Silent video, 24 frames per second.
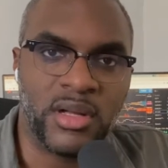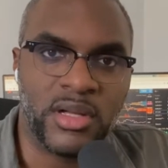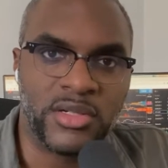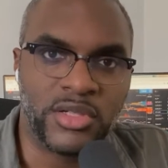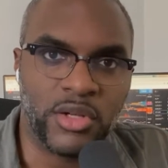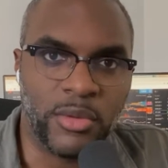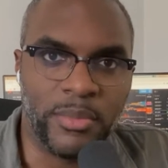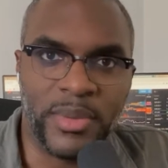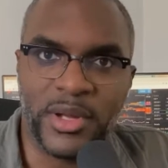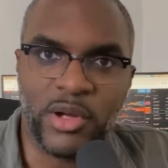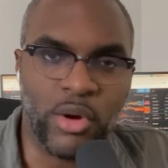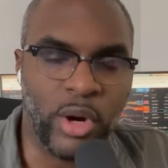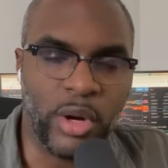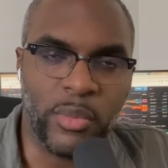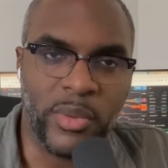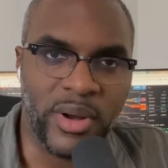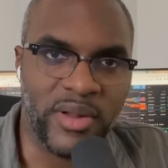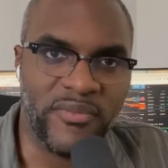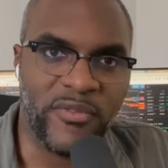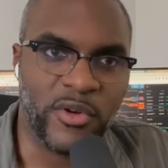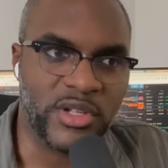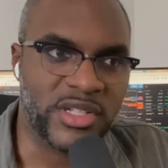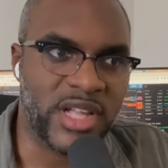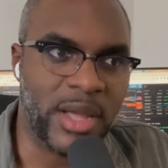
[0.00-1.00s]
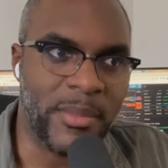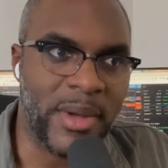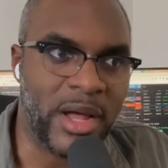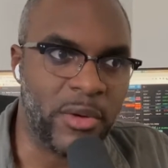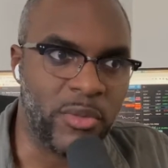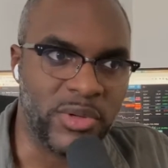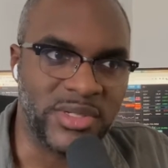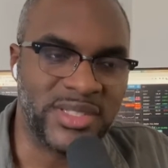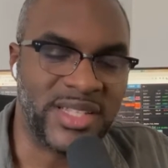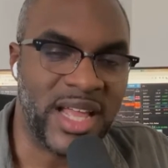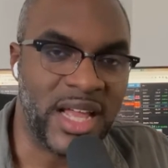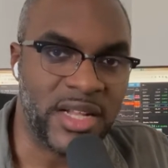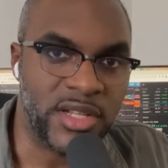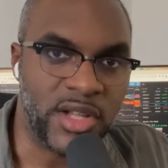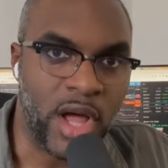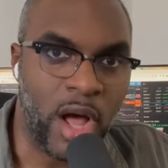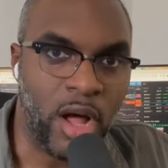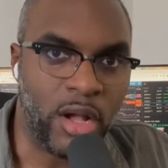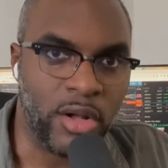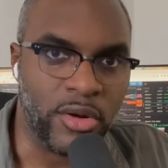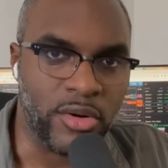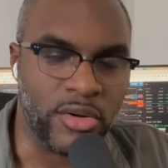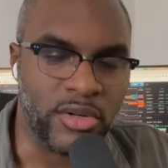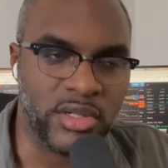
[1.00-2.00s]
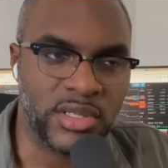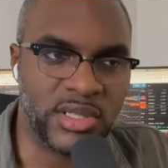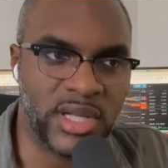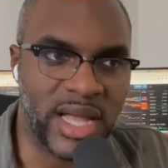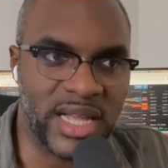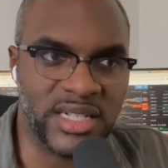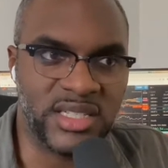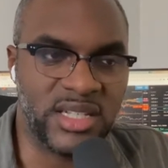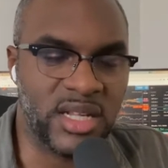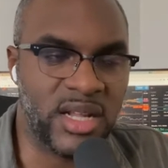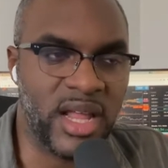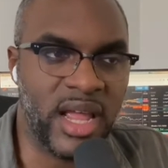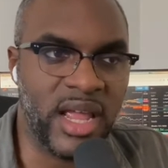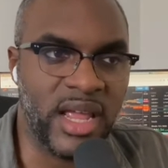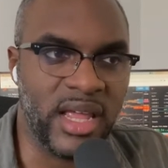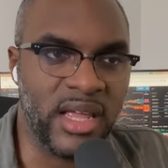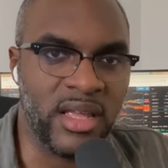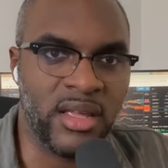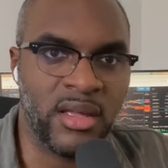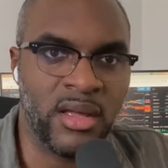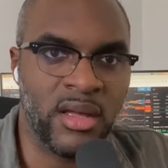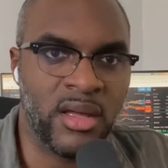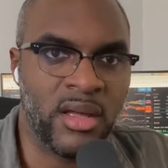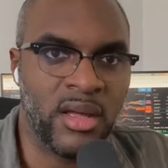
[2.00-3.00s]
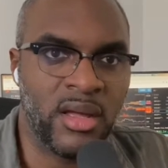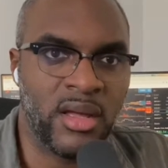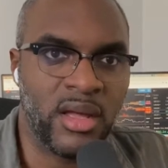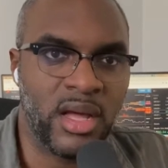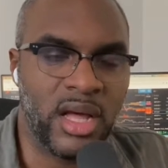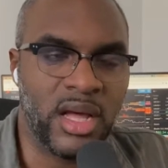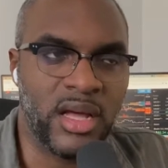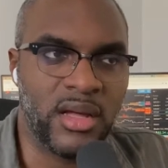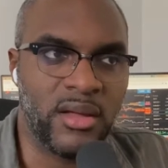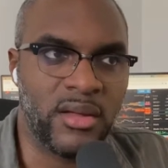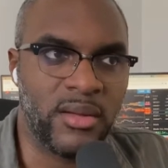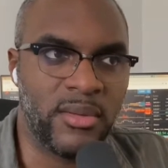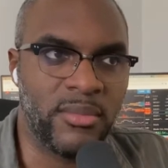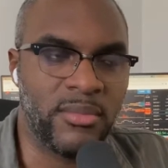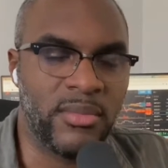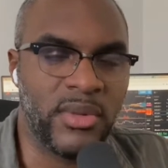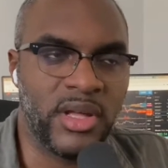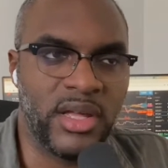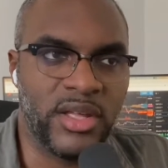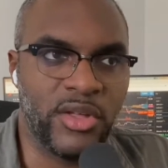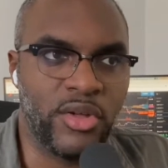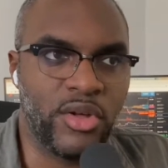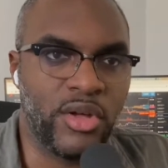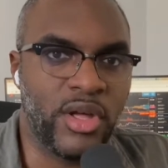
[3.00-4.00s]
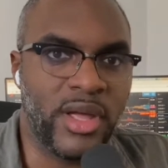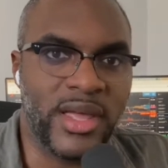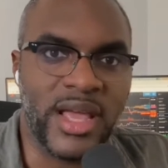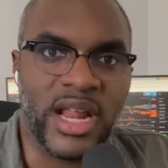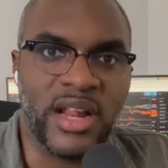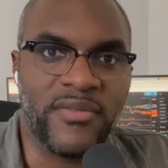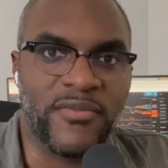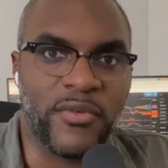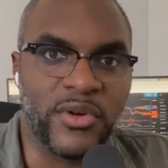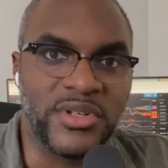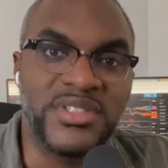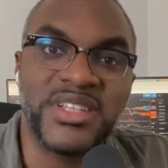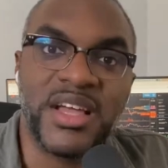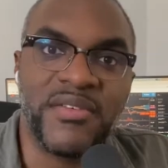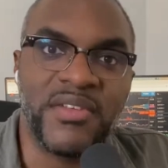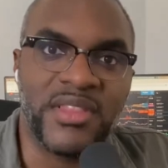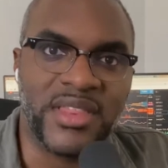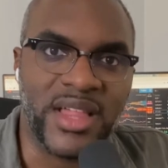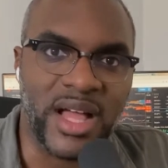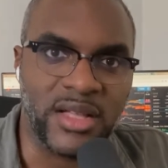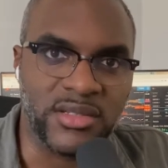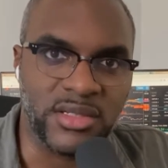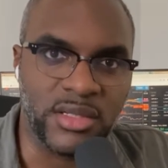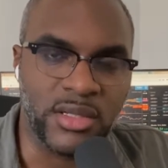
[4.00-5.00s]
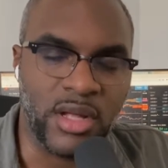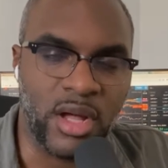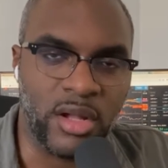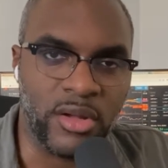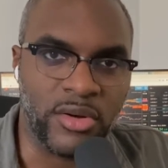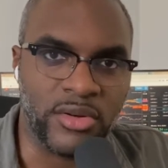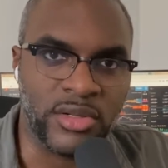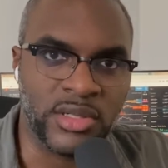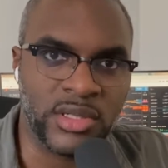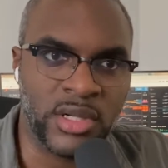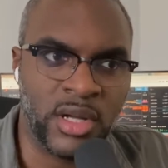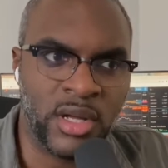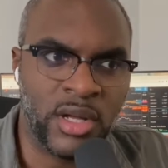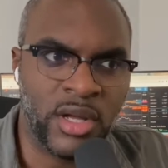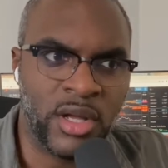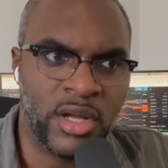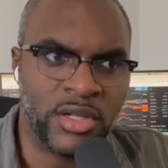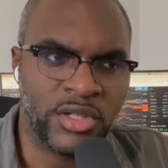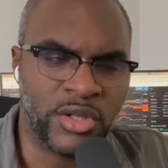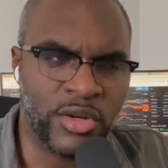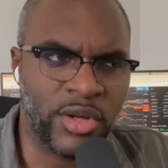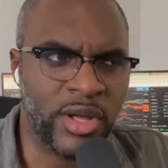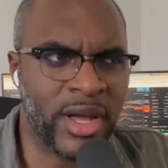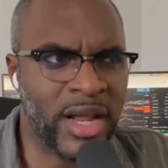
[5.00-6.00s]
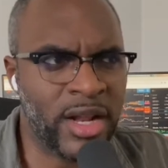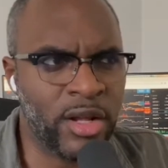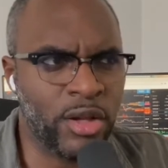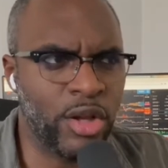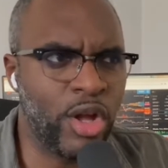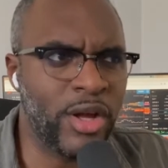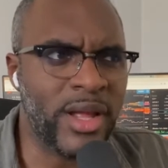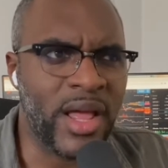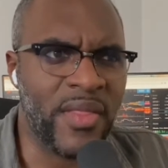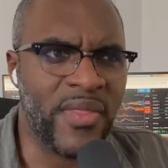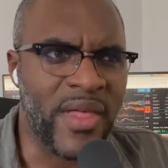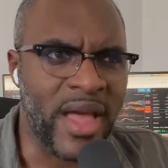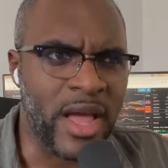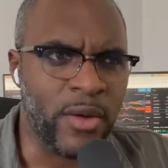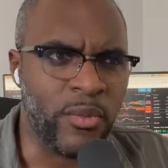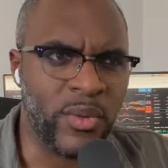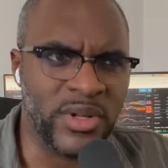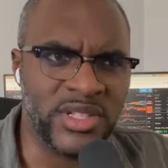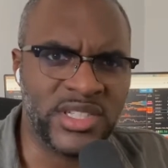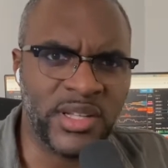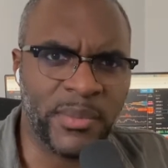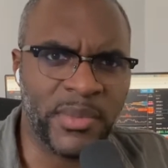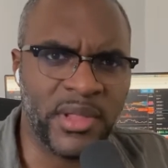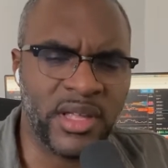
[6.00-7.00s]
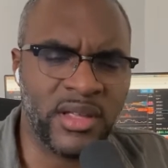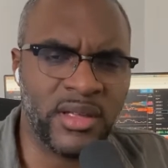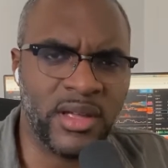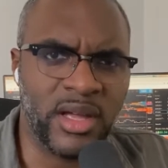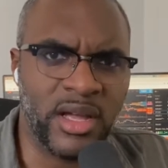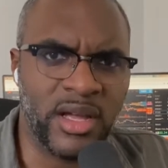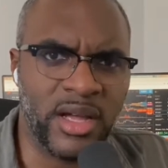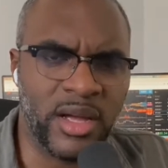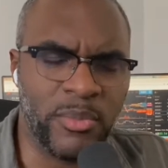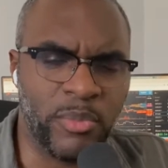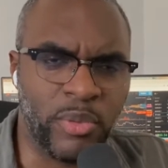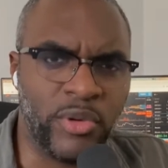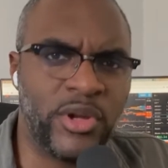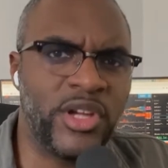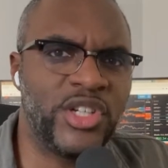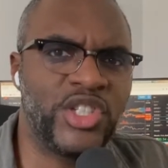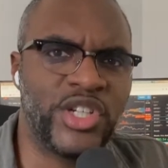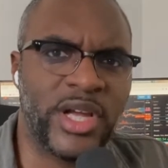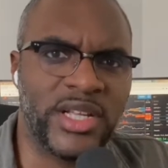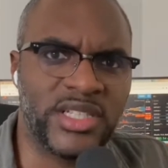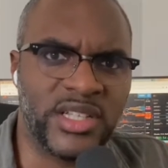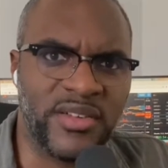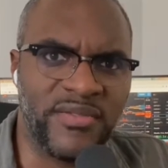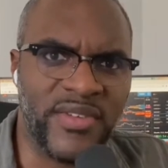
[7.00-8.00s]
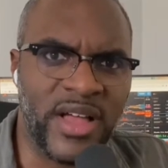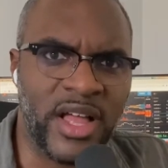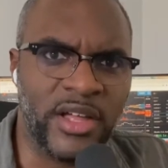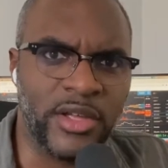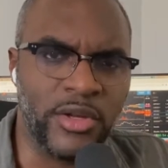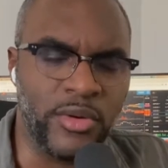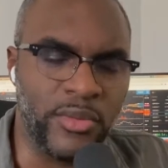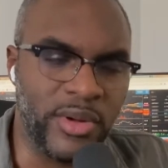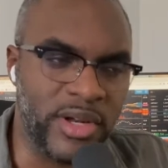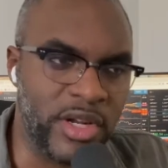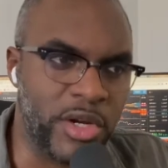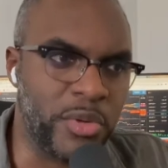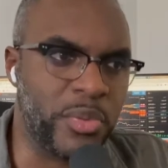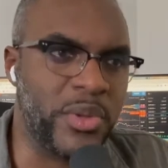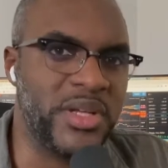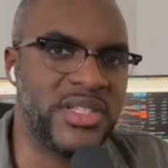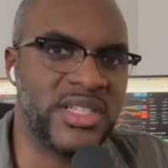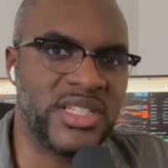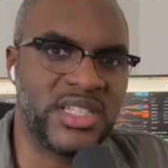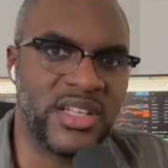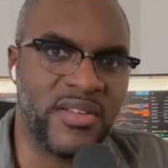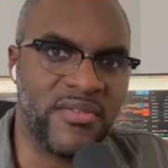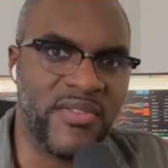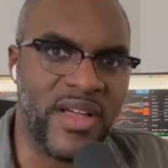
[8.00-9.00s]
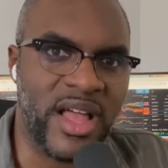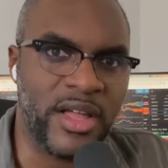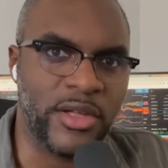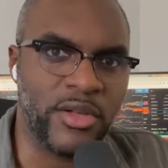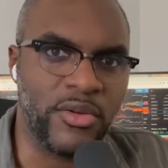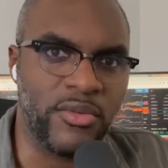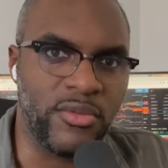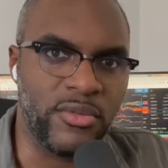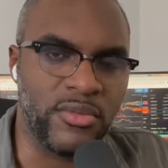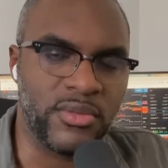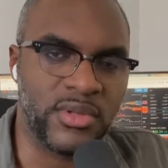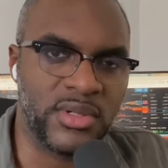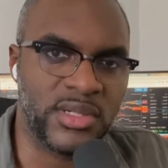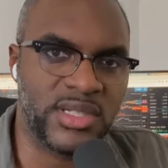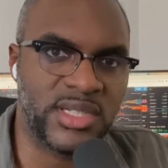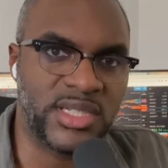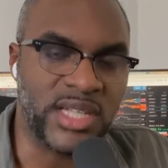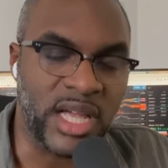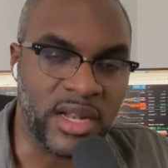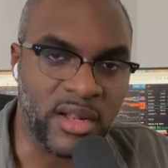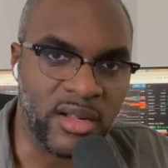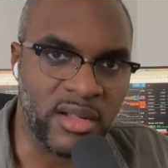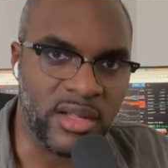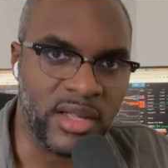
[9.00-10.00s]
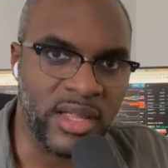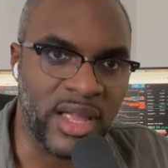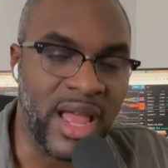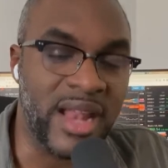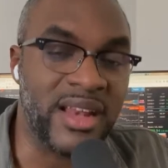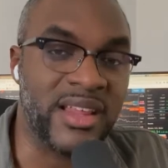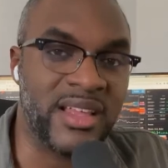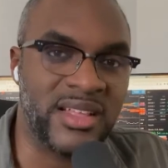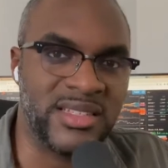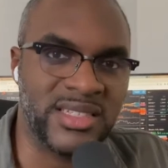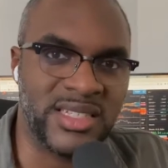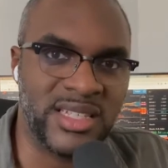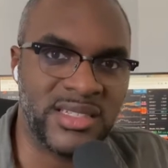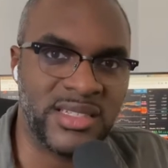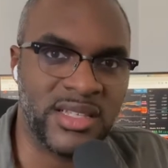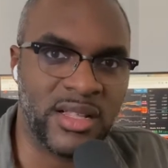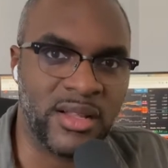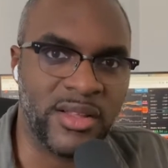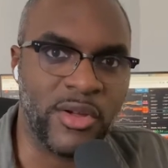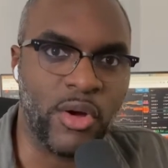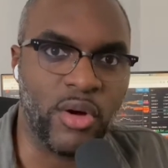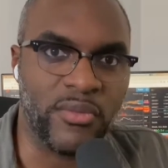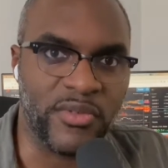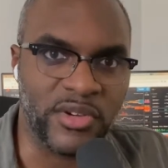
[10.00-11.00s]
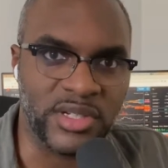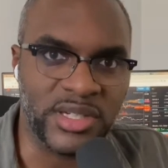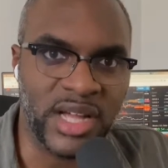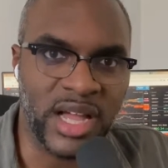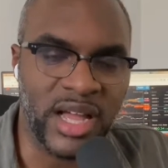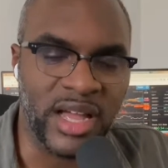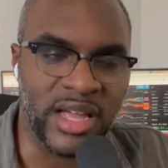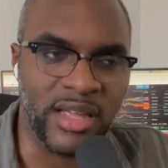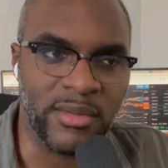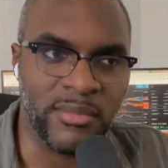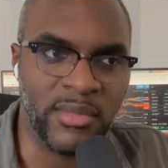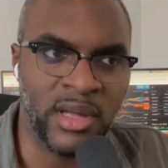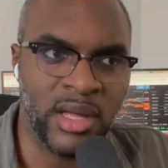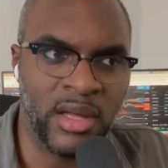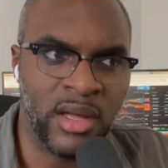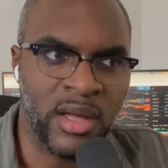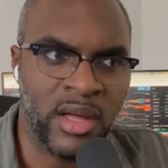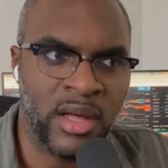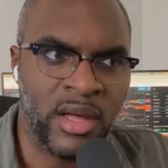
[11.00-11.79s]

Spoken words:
So Bitcoin, when it first came out, was $10, and today you can get it for $7,000. So you got to look at that. When something appreciates in value, increases in value suddenly and consistently over time,